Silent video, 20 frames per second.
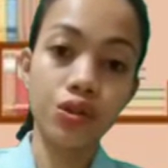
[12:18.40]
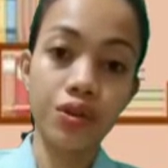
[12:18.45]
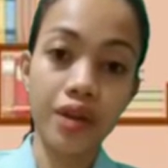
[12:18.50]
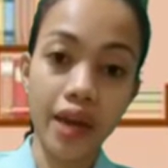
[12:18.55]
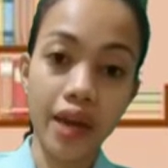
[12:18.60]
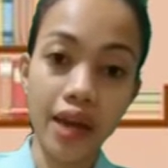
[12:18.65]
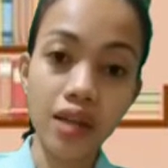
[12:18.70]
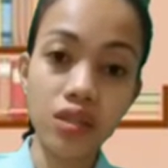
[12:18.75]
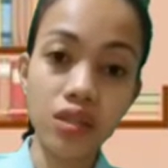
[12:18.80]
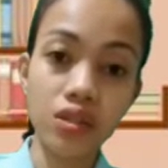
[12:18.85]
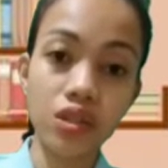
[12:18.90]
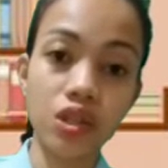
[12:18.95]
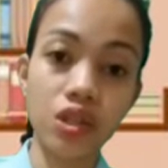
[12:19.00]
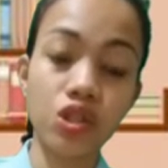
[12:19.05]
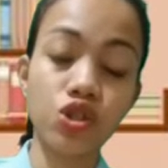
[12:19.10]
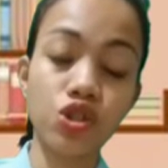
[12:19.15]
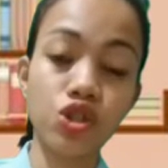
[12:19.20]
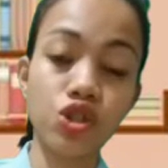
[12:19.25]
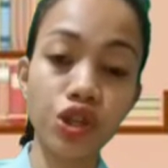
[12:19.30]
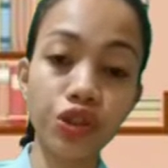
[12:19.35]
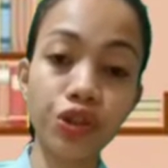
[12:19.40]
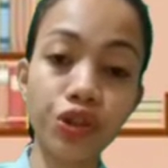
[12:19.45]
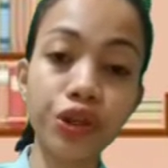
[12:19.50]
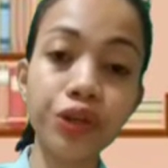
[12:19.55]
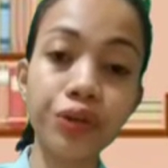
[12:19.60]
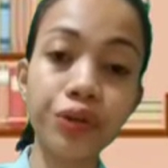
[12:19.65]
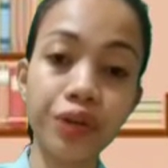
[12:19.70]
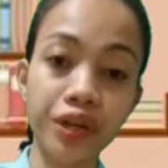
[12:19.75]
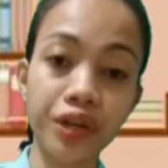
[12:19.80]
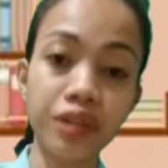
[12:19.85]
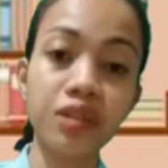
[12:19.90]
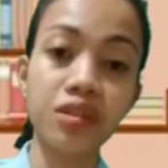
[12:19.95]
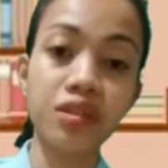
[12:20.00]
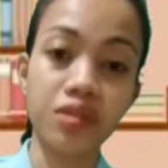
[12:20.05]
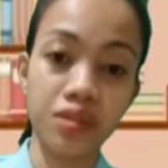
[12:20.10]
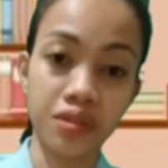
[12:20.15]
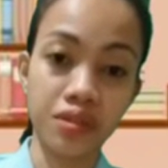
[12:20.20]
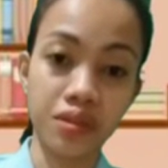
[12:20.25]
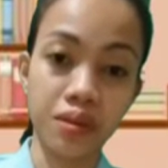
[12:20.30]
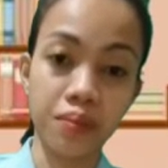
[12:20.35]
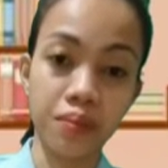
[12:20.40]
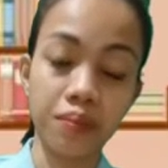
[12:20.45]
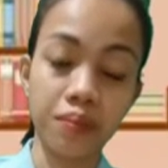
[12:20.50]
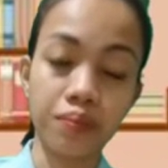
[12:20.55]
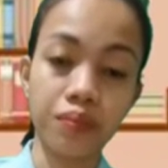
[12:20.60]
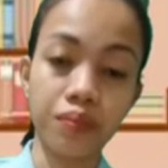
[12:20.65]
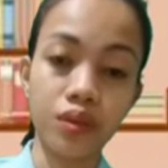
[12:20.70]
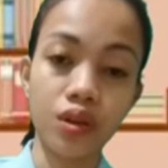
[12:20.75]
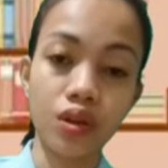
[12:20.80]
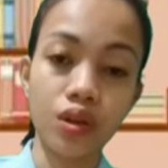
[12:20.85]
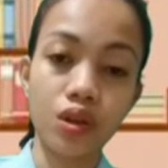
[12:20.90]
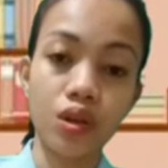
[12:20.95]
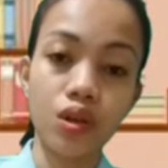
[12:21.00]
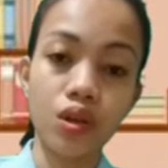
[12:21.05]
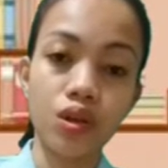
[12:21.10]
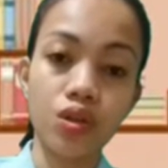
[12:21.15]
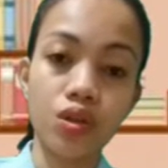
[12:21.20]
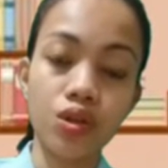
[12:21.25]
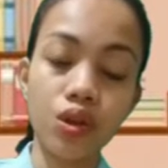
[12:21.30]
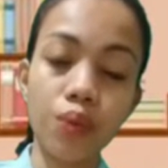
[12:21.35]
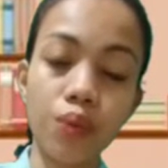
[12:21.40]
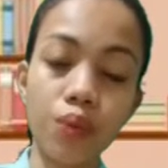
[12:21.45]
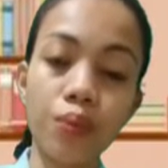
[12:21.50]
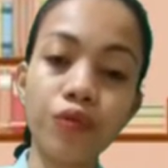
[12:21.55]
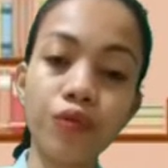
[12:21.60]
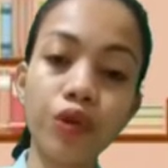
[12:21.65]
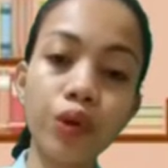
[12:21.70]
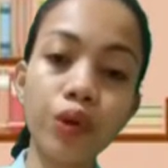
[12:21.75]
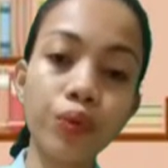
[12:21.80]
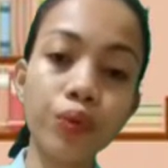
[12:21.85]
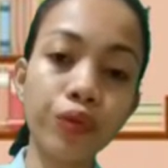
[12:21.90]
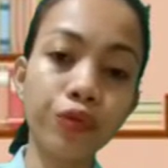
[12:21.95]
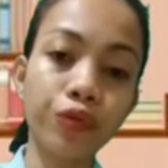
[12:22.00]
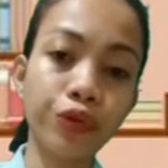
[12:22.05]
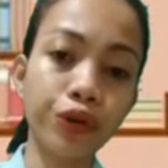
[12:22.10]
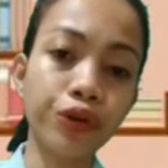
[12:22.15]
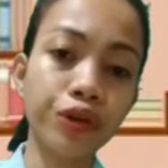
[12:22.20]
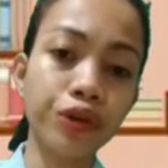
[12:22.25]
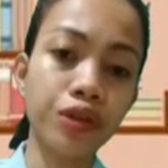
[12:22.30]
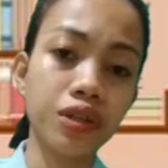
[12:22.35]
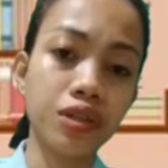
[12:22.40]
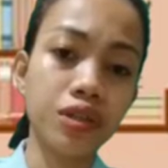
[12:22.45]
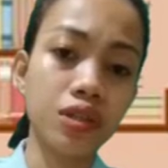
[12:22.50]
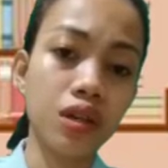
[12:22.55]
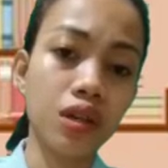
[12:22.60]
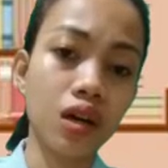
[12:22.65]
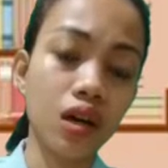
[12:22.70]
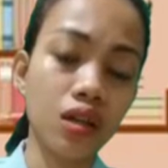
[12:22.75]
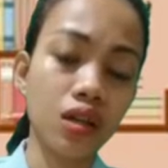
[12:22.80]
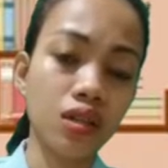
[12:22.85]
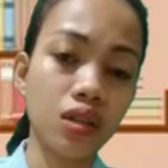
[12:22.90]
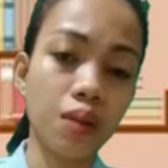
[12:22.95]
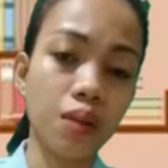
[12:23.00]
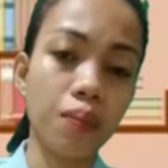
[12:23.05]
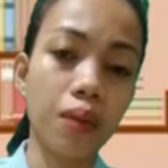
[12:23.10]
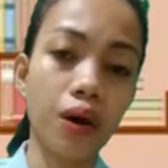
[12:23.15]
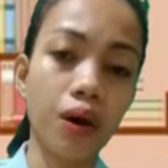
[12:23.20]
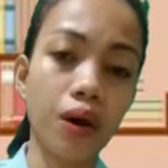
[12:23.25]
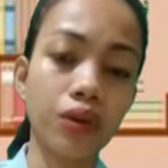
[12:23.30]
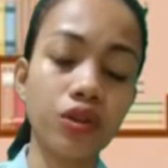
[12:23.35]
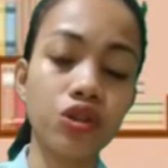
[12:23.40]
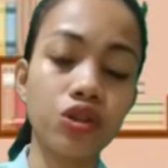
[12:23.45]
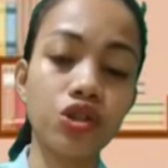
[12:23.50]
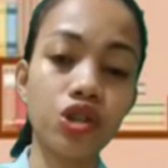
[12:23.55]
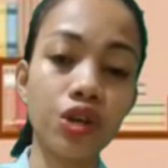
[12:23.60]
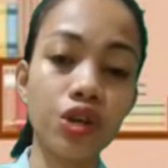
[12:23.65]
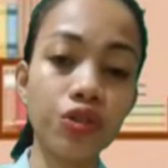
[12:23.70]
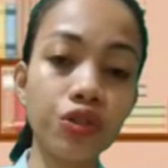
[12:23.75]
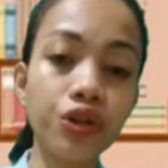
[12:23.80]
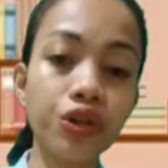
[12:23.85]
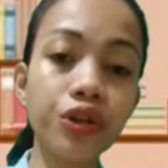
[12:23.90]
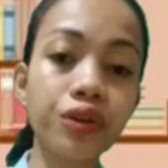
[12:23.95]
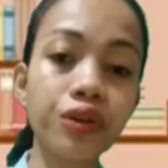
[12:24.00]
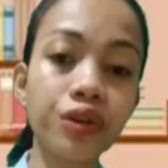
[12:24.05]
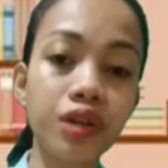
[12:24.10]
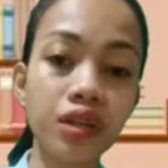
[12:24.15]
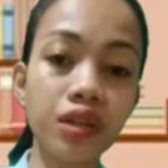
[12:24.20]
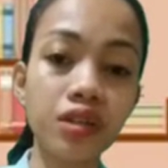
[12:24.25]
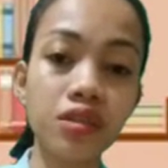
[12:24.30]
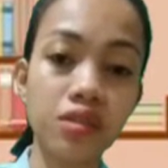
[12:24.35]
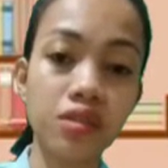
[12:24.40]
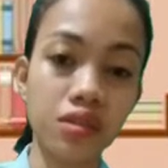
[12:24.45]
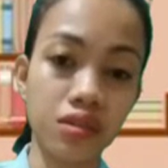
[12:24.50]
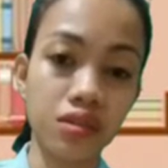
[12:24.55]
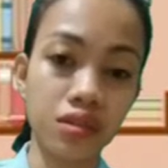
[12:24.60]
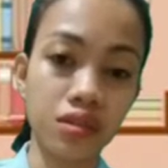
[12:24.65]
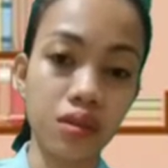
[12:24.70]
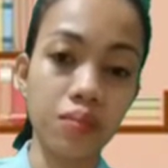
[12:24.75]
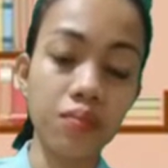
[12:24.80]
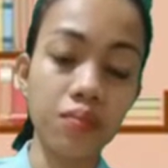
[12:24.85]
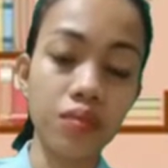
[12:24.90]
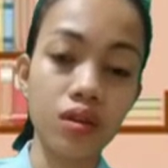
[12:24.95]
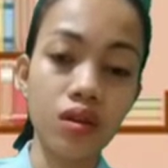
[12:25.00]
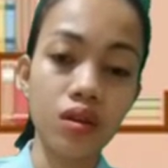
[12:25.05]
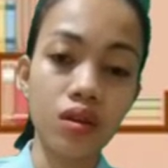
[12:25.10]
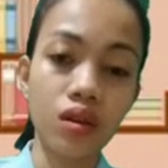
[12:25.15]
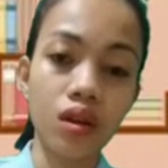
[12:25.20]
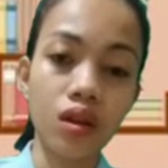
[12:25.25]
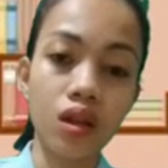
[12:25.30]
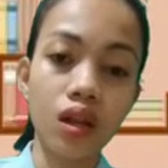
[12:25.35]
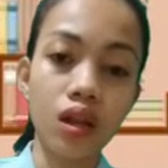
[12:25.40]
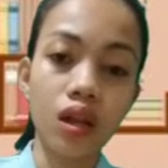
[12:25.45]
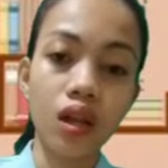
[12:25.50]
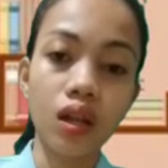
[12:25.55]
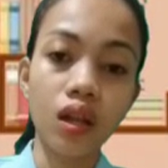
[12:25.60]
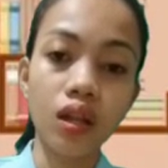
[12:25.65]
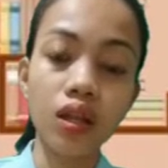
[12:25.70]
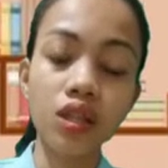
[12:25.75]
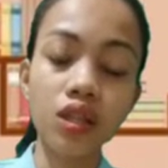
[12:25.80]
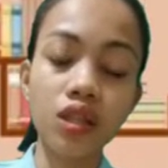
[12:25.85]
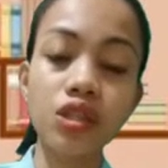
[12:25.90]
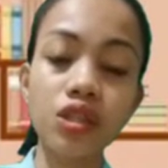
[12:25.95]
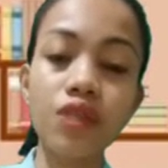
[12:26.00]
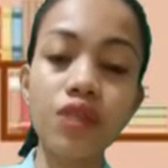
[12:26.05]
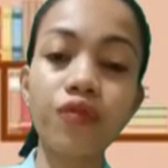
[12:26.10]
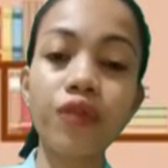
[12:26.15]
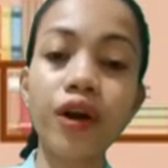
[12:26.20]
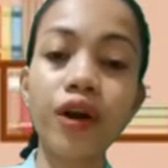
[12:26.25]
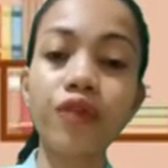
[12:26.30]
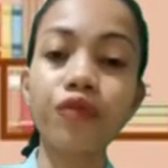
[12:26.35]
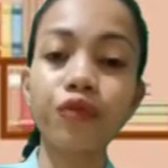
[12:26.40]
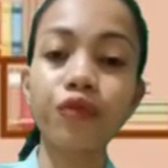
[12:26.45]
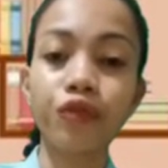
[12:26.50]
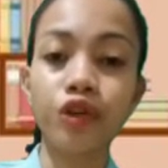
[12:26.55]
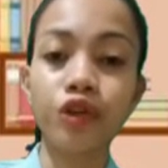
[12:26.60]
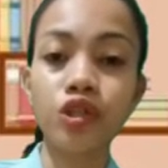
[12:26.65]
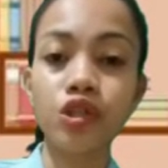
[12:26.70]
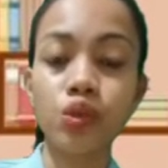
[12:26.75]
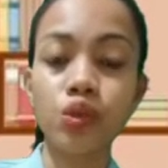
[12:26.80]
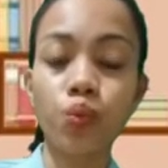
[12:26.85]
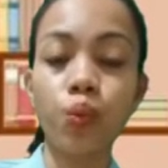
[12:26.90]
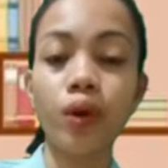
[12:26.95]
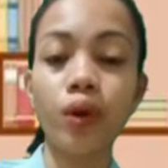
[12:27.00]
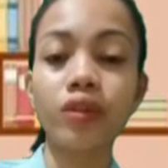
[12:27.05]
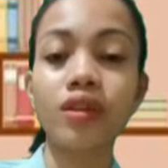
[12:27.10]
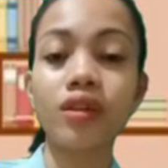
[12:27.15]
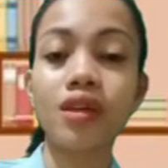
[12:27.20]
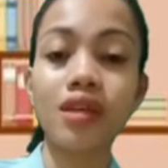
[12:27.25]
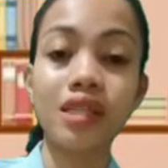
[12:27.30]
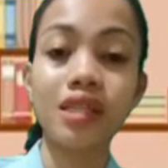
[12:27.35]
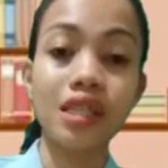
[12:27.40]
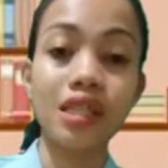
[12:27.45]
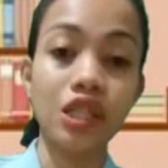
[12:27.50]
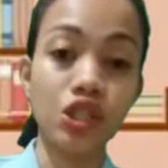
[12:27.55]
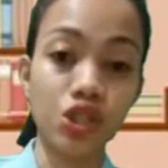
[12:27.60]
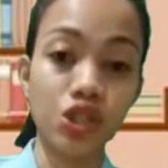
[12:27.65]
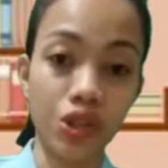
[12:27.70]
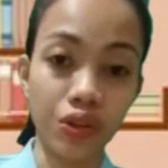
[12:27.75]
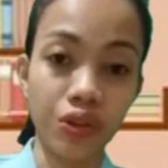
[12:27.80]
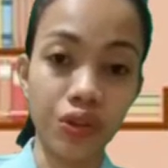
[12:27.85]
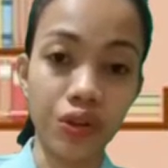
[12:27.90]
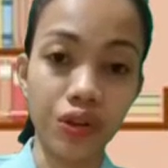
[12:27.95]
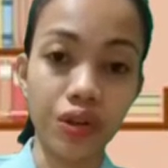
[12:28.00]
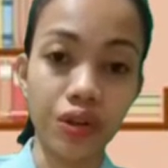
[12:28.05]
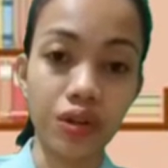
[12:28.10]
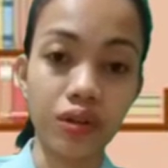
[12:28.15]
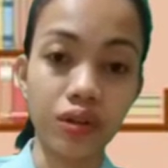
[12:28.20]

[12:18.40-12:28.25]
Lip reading: next is gender criticism. So before we further discuss about gender criticism, let's define first what is a gender.